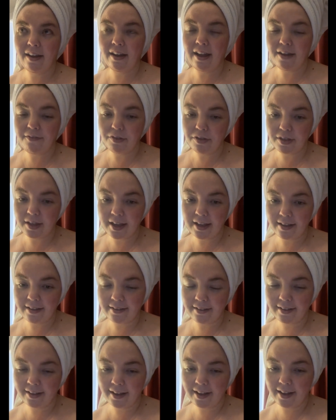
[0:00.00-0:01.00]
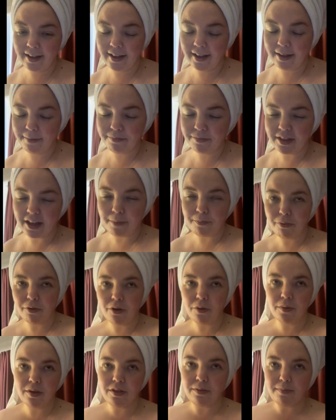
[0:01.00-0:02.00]
everything that I
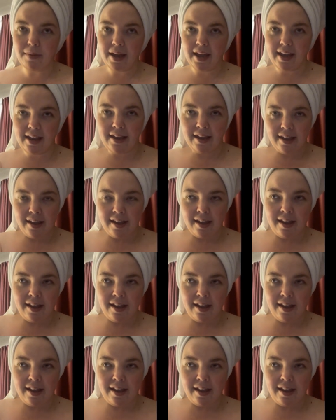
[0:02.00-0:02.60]
brought with me